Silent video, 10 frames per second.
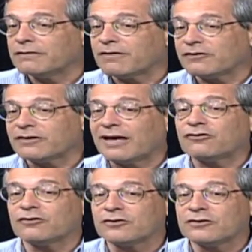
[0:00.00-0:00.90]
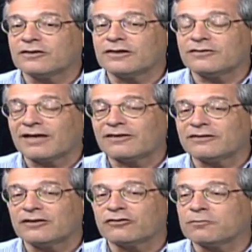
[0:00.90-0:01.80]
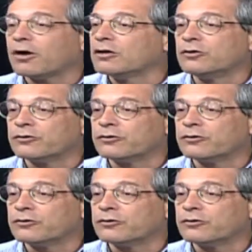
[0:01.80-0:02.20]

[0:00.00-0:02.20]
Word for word: investigations into the assassination of Martin